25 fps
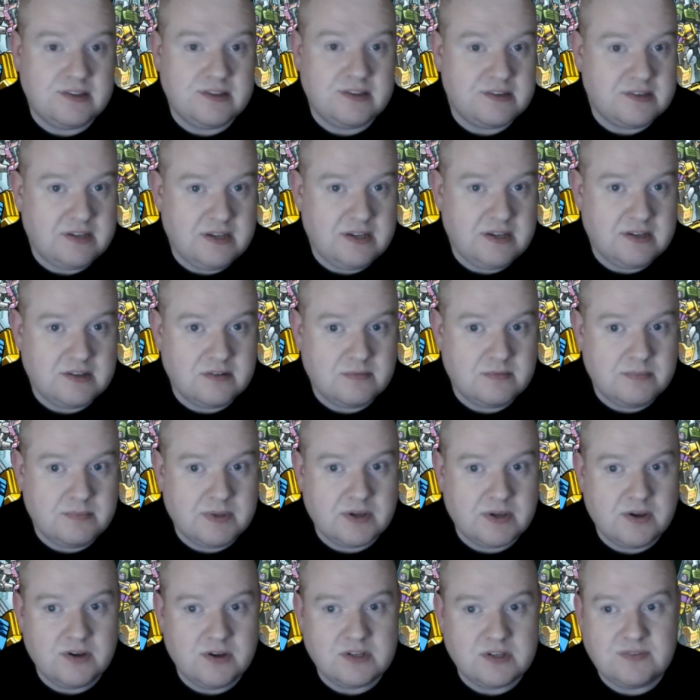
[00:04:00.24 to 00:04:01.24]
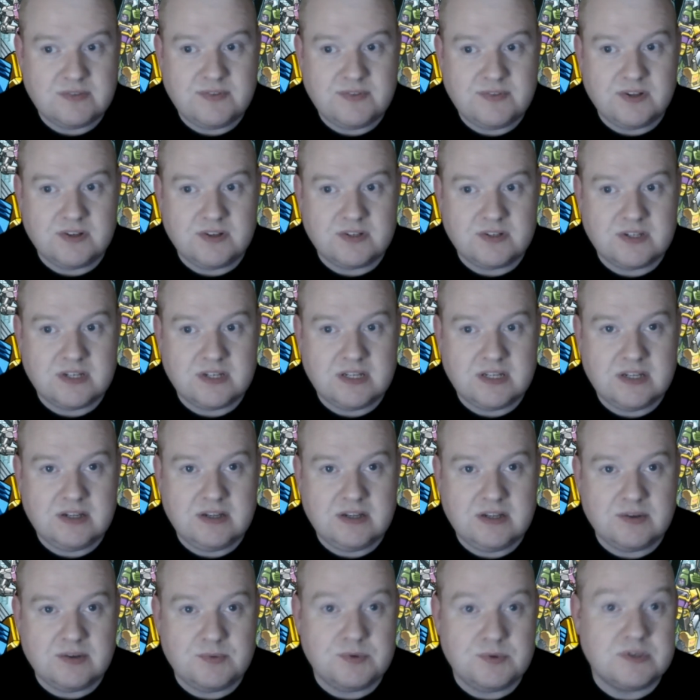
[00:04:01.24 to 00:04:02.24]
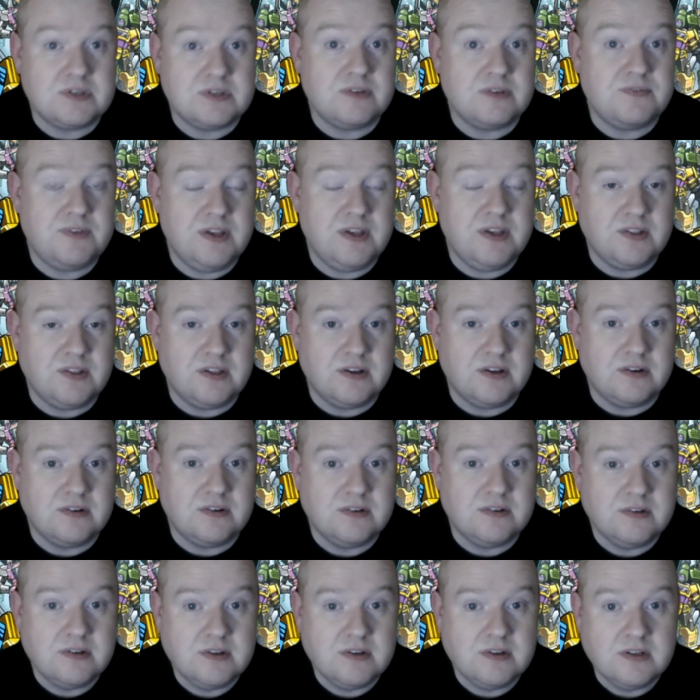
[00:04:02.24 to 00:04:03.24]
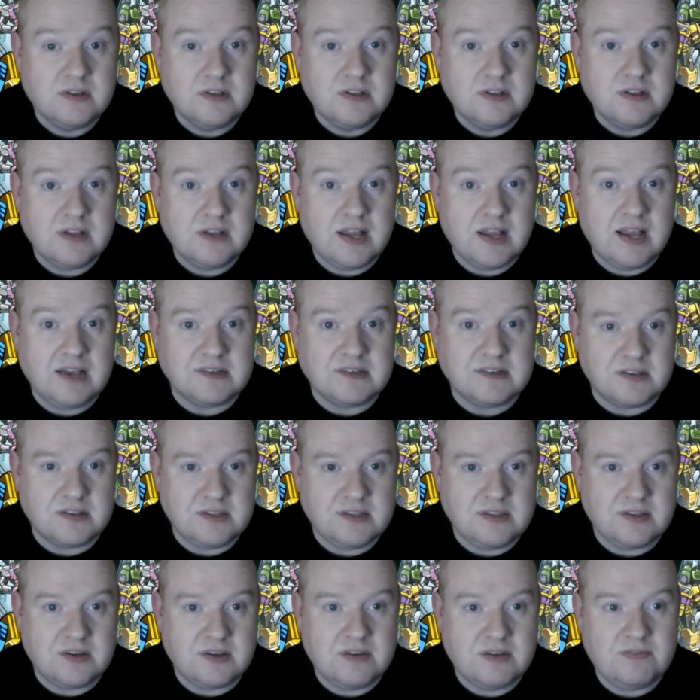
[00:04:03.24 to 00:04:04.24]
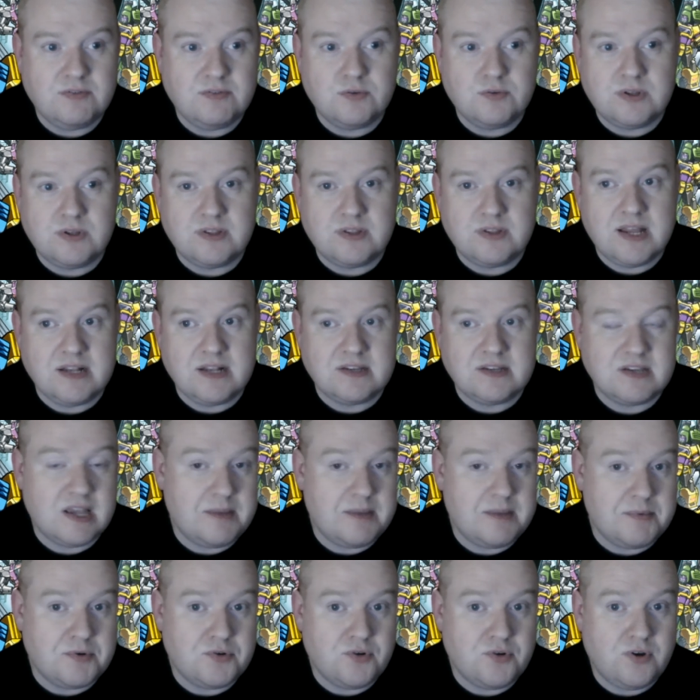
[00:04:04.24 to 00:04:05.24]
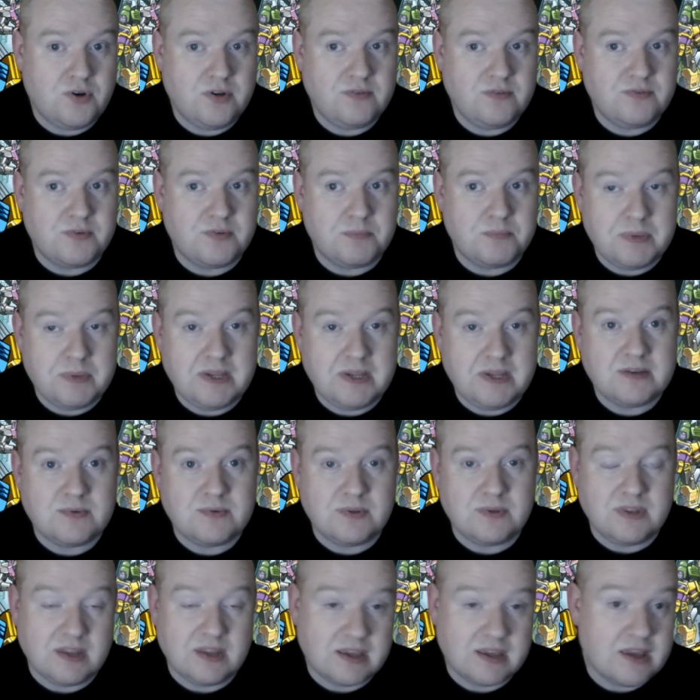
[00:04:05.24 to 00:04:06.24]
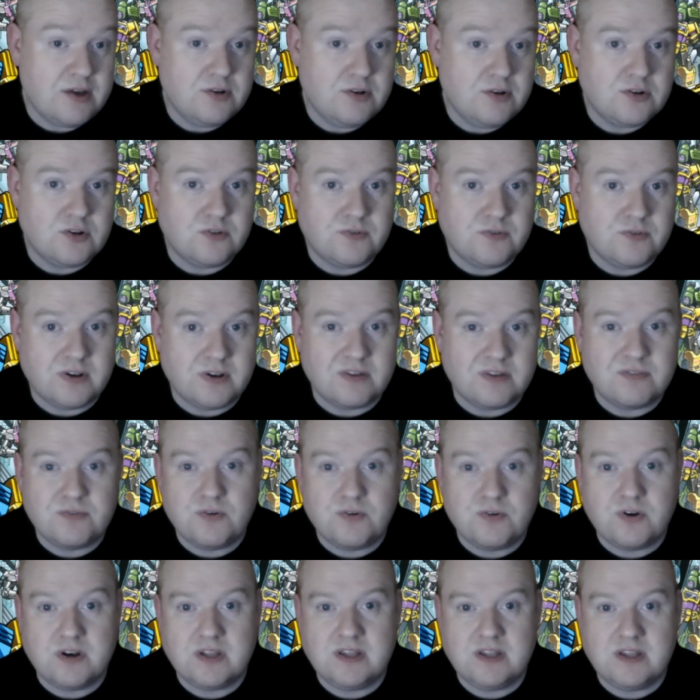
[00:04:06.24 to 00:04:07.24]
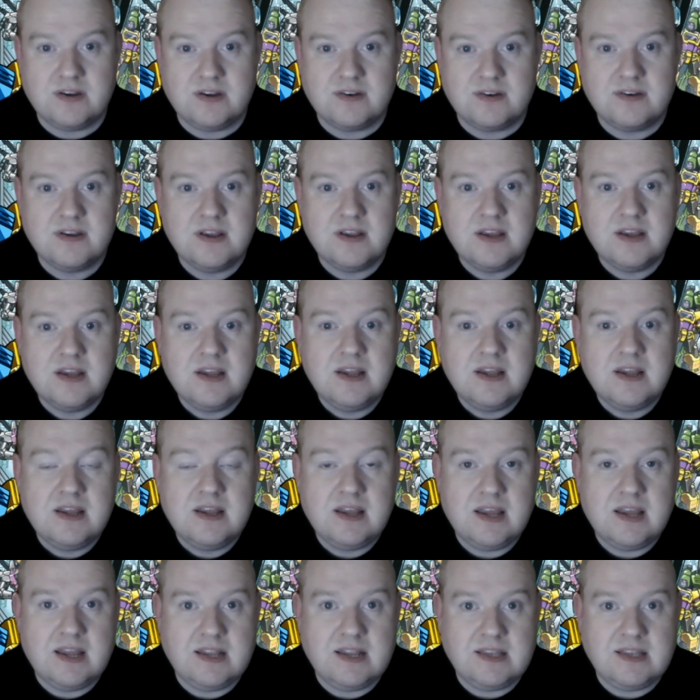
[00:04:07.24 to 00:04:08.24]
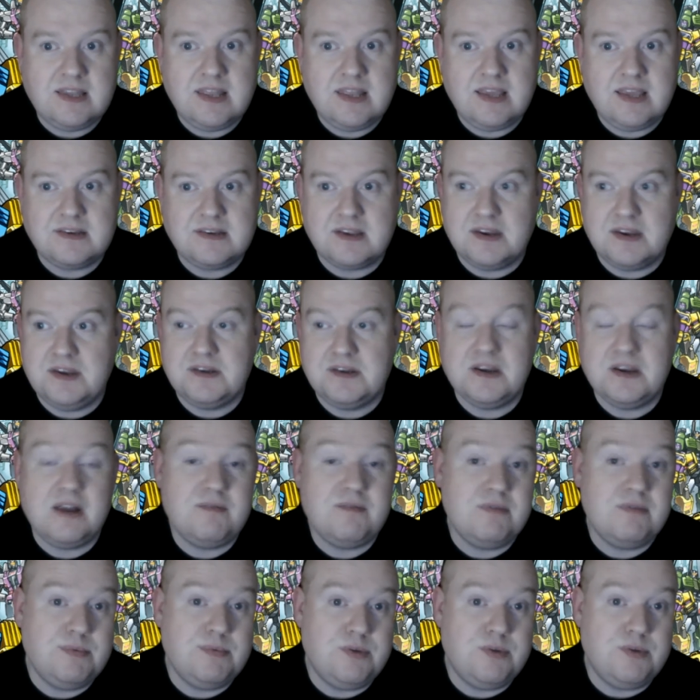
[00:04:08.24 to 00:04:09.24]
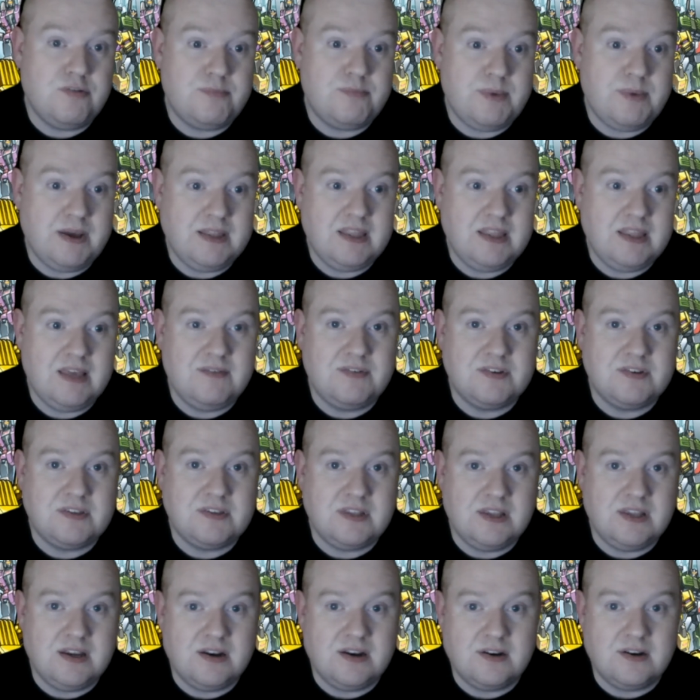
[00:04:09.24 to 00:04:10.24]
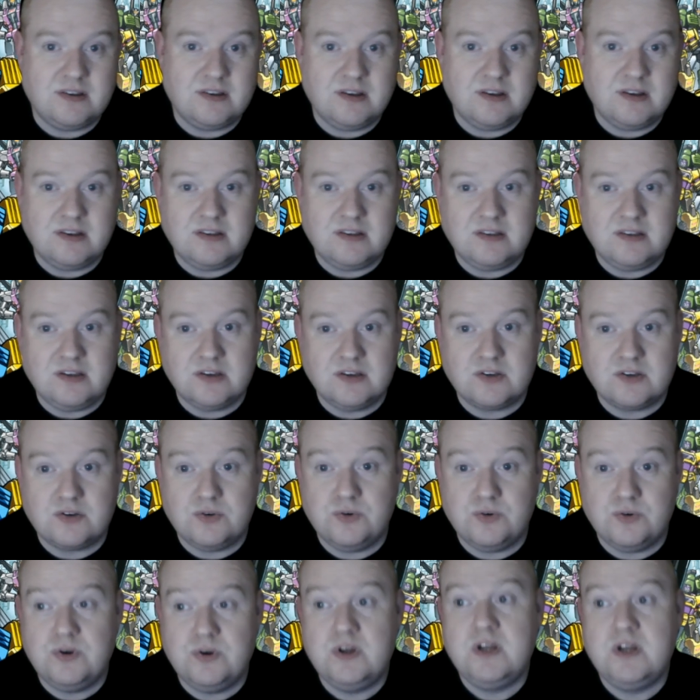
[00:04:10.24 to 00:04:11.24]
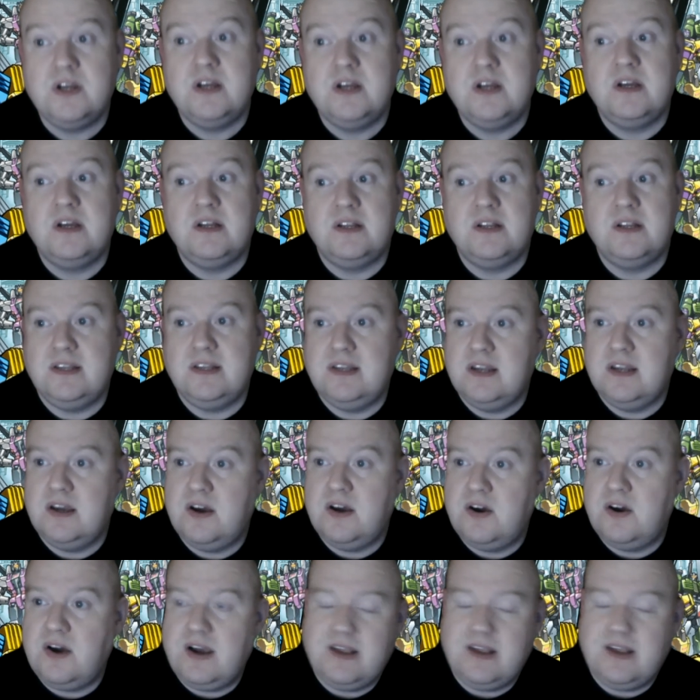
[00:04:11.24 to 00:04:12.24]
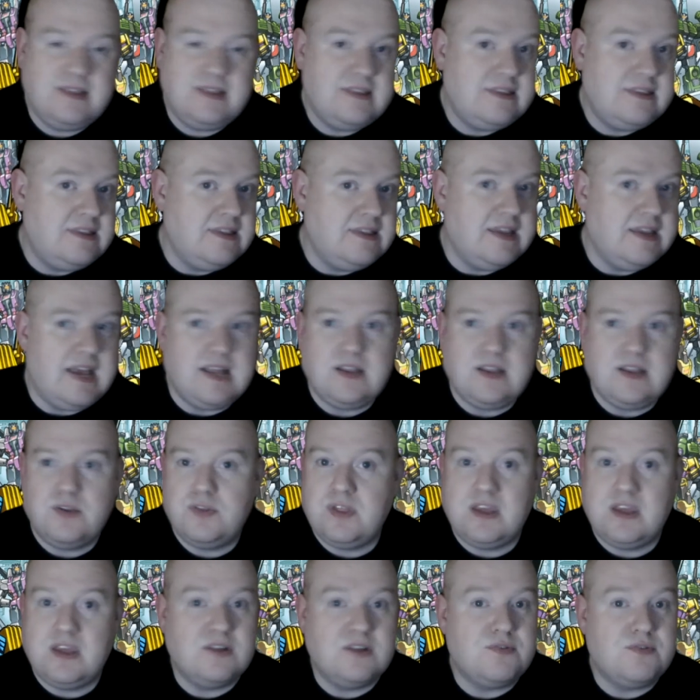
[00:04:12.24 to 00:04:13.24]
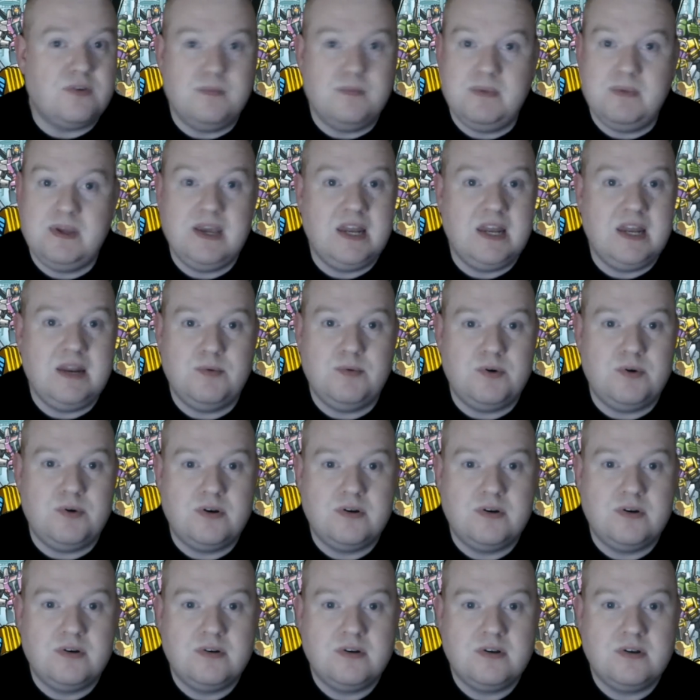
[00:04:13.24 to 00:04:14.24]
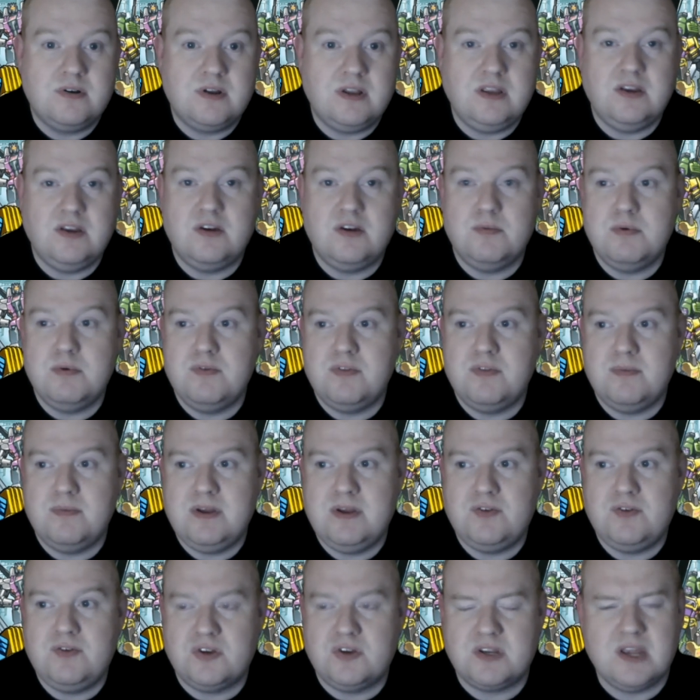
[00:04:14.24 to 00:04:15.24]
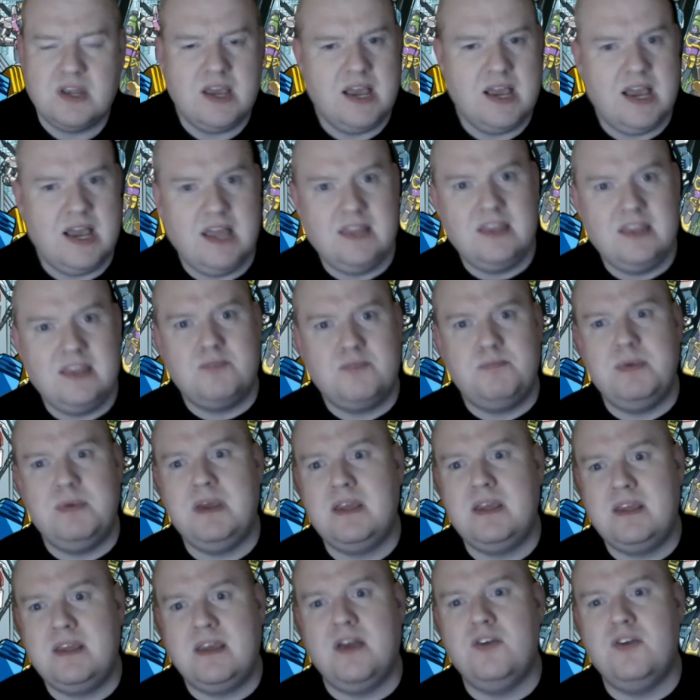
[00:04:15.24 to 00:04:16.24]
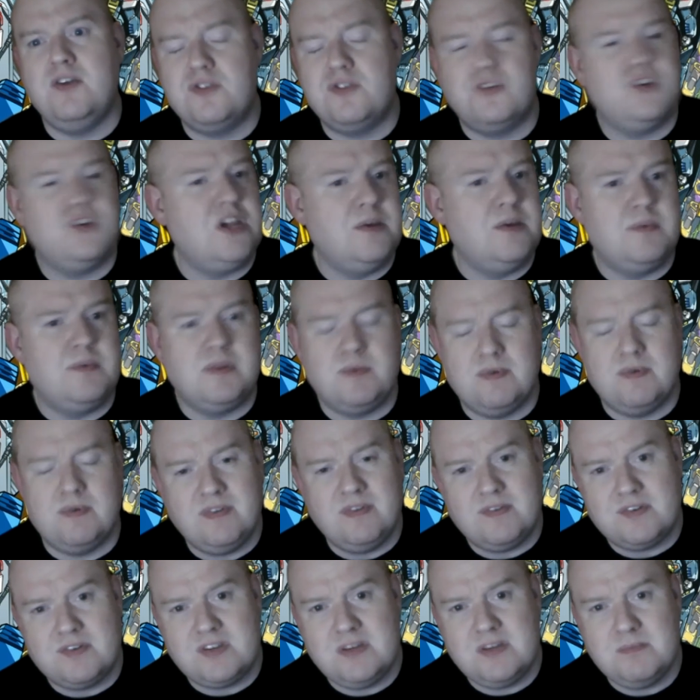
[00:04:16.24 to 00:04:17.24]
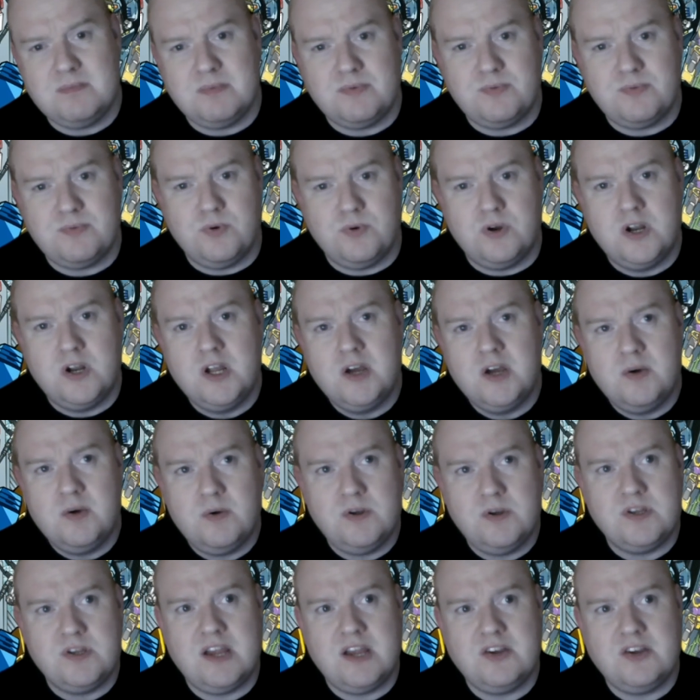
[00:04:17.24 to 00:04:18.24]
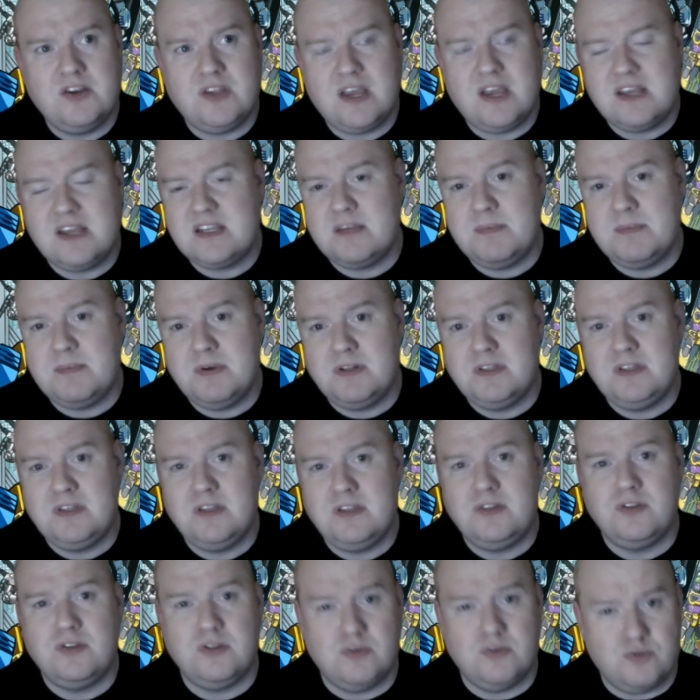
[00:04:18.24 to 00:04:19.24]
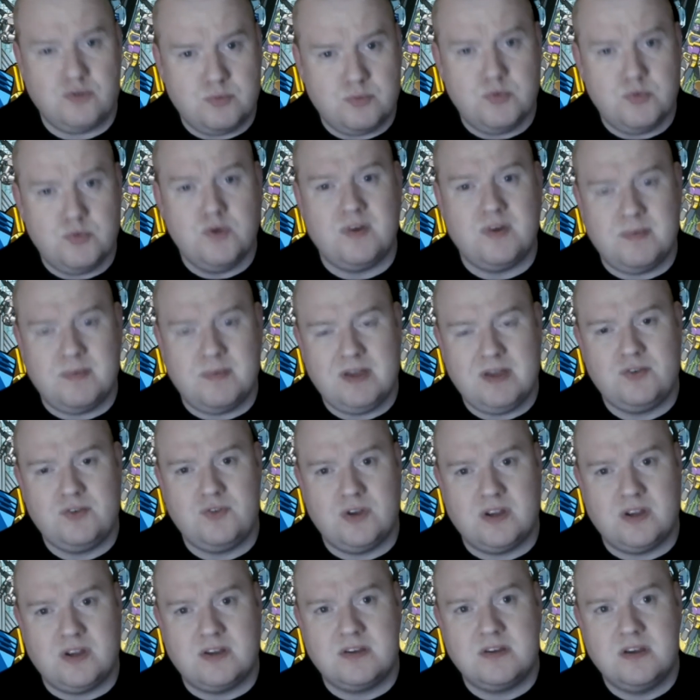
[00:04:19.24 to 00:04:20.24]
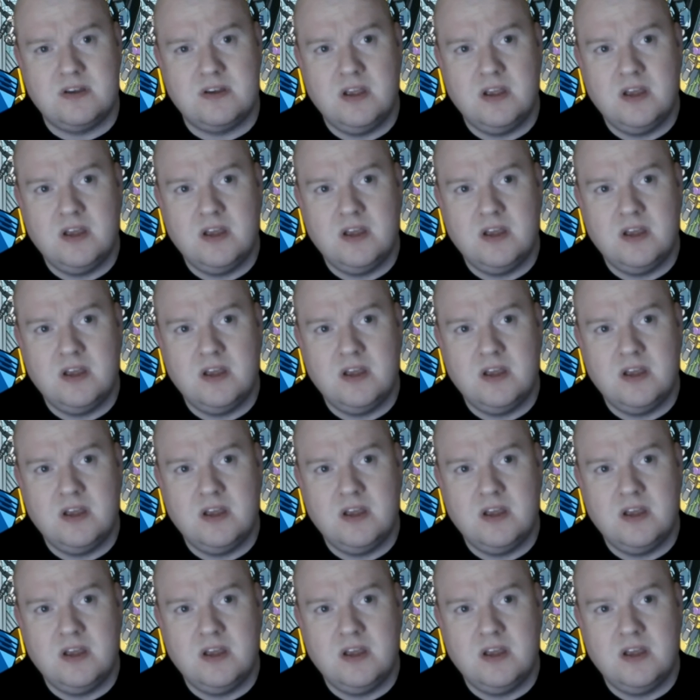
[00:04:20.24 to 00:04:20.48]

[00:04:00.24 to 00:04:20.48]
the season because he feels he was a failure as a leader, even though he led Cybertron for peace within the council for 40 years. It takes getting his arm ripped off by Devastator to just go, no, I don't think it's for me anymore. Can you remove the Matrix? In this big council chamber that we've never seen before, which actually has the ability to remove a Matrix